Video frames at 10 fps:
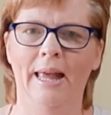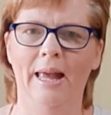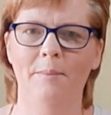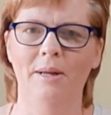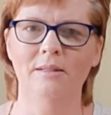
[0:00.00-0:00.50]

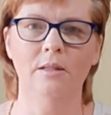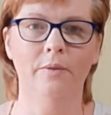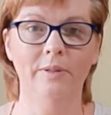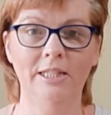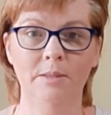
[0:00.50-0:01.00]
It's
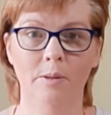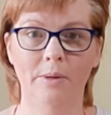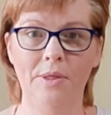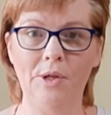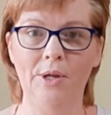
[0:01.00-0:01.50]
lovely to be
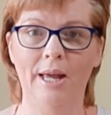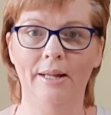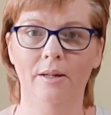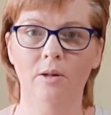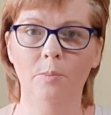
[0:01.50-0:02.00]
with you,
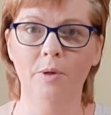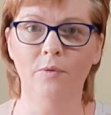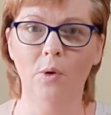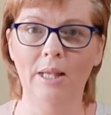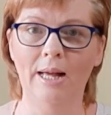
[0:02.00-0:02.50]
and I hope you've
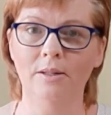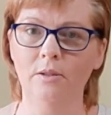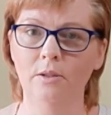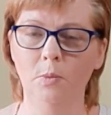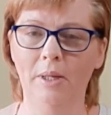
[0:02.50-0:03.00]
all had a
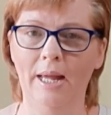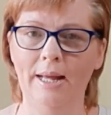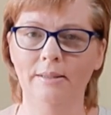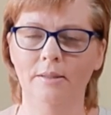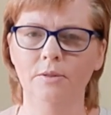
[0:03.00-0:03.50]
good
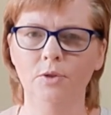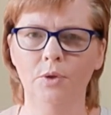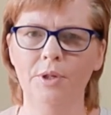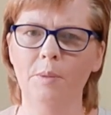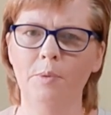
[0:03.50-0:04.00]
weekend and
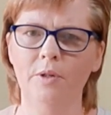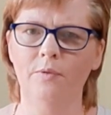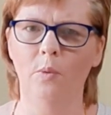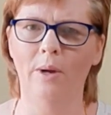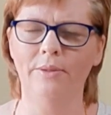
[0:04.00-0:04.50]
enjoyed the
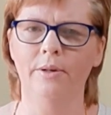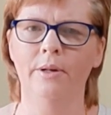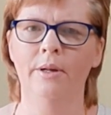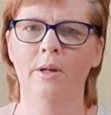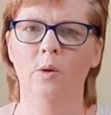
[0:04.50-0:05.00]
beautiful weather
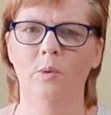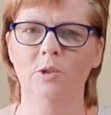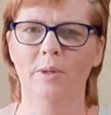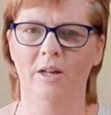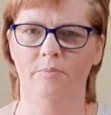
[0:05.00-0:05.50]
which
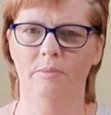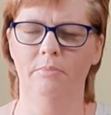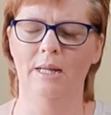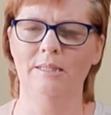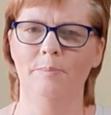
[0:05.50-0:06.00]
we have been
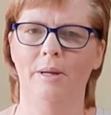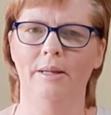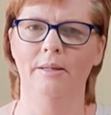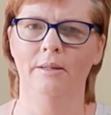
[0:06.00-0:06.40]
blessed by.